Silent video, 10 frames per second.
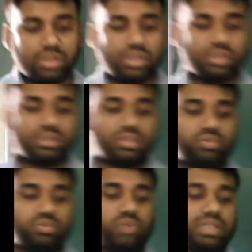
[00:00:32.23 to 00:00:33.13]
just
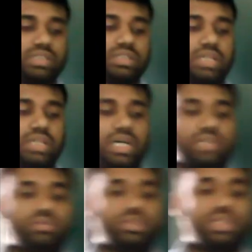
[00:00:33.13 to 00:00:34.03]
watch it,
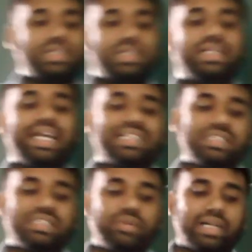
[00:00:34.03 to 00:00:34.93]
and in the next you
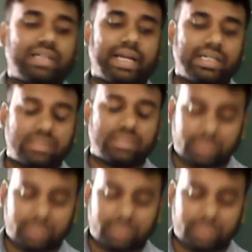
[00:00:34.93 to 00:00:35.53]
can write.